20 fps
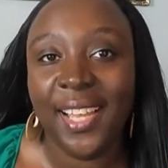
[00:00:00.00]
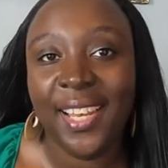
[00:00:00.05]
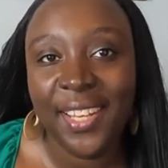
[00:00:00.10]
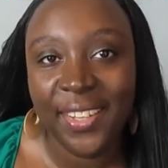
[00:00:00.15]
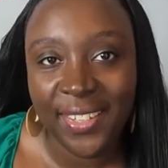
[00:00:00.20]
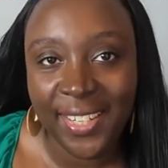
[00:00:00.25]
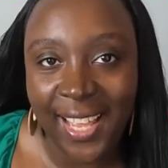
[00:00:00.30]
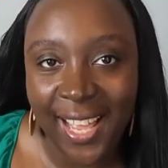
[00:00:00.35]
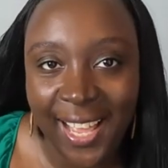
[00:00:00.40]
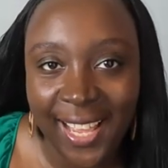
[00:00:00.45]

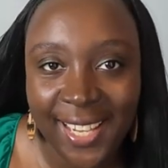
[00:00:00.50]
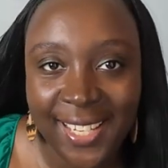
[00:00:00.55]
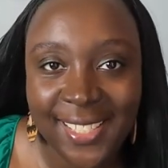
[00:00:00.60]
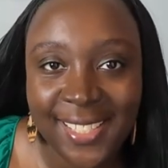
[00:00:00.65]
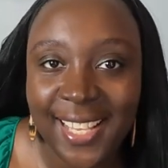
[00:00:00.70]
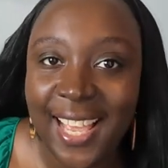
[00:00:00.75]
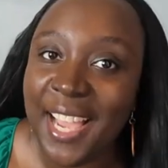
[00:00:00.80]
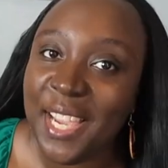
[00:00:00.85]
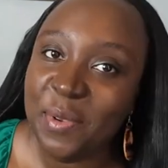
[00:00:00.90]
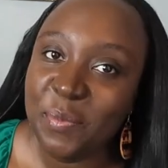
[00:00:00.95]
Hello
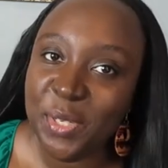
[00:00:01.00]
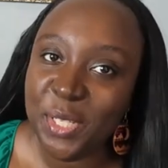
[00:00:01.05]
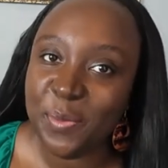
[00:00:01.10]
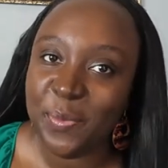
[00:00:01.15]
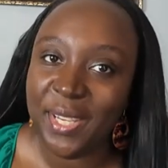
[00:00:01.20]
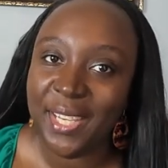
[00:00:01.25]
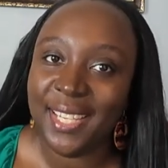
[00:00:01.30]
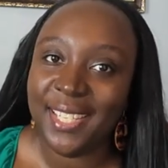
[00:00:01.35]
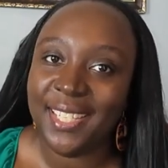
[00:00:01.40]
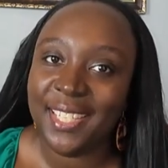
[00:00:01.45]
guys, I am a
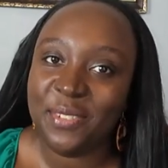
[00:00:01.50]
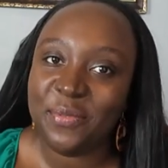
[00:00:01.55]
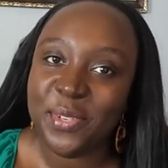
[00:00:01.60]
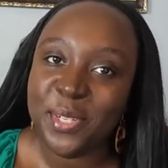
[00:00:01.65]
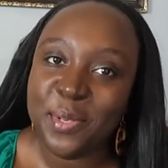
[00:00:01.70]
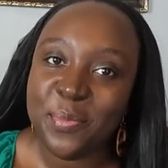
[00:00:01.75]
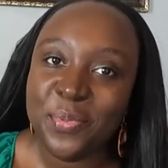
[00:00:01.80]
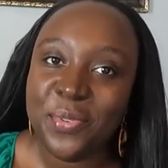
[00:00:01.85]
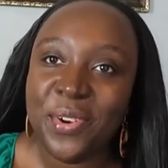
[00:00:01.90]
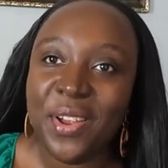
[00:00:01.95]
Jamaican
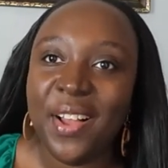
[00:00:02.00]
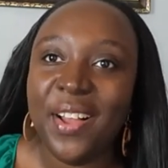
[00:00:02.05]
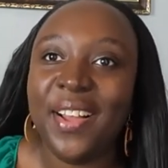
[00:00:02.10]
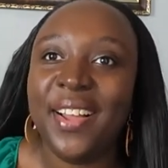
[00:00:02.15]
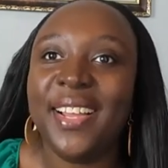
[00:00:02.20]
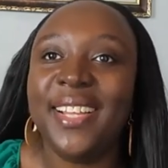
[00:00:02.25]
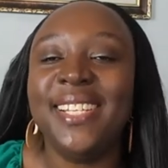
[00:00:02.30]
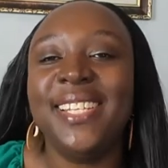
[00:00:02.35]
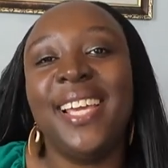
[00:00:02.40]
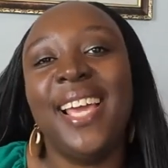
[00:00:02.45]
living
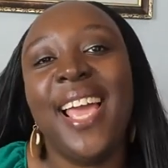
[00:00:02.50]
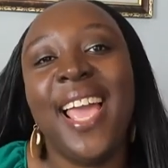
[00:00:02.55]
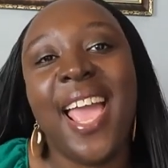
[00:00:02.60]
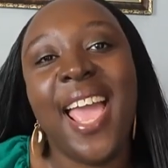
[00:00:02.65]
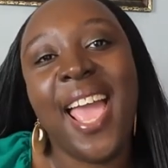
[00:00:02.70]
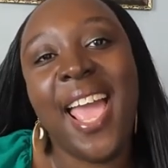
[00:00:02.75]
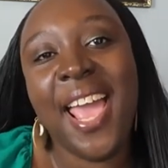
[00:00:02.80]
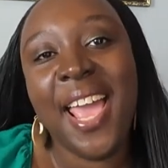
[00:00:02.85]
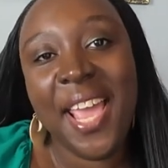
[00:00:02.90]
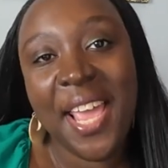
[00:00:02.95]
abroad
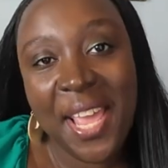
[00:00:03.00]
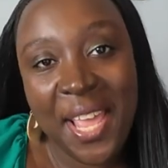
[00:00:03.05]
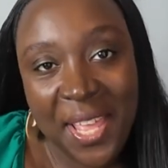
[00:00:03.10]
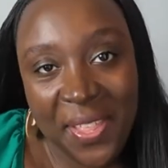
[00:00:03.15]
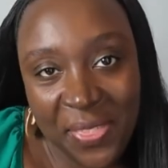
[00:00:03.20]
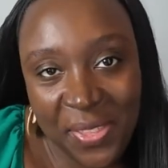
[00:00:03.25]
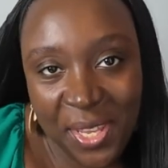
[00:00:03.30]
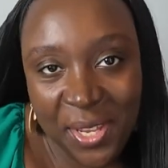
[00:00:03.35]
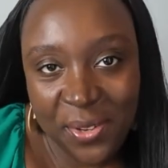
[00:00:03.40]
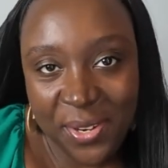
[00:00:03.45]

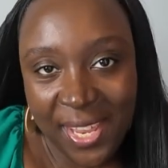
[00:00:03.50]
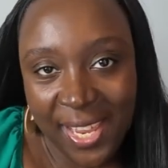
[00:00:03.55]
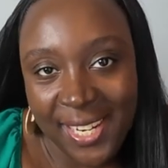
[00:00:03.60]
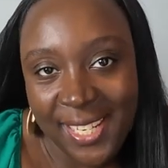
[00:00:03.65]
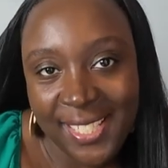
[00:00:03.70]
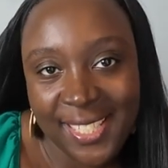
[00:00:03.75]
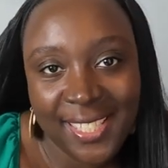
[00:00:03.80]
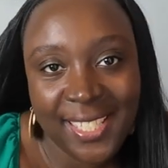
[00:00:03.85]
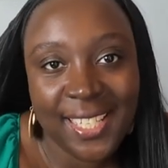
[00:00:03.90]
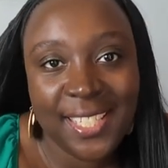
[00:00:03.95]
in the
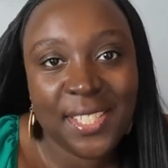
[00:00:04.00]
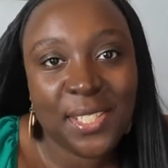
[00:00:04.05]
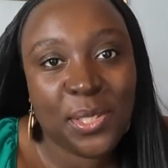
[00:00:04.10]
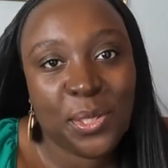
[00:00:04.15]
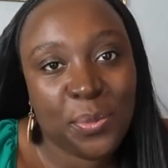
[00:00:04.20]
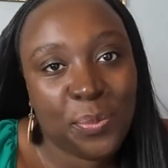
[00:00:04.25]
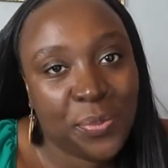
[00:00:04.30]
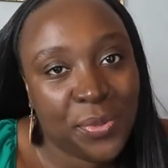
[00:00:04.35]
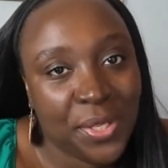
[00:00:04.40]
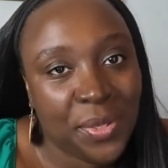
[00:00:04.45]
United States
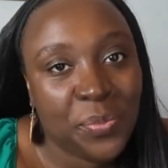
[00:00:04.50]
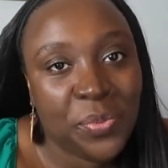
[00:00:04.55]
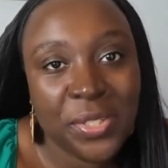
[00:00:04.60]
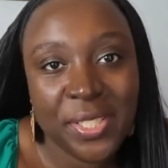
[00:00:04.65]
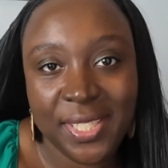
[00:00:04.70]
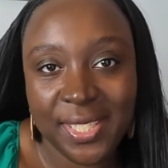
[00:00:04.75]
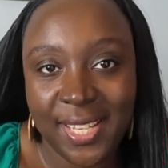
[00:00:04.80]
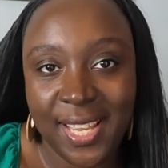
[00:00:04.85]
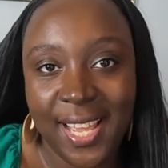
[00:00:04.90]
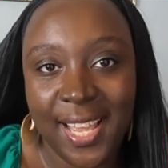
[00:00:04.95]
to be
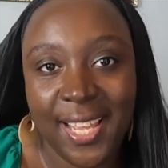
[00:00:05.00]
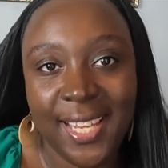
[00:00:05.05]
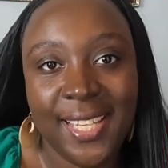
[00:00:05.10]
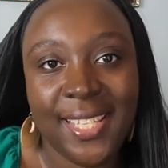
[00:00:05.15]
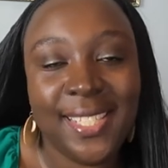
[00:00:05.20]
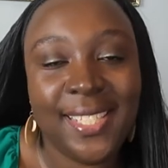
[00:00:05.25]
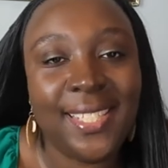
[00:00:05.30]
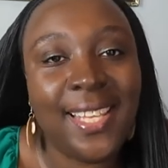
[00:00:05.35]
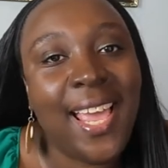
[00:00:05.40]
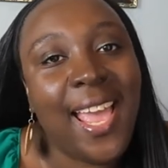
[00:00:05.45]

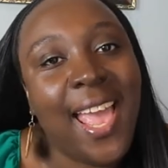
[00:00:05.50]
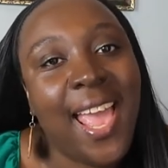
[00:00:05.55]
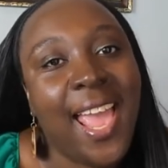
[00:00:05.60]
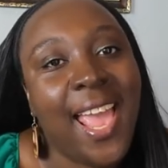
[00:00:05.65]
precise.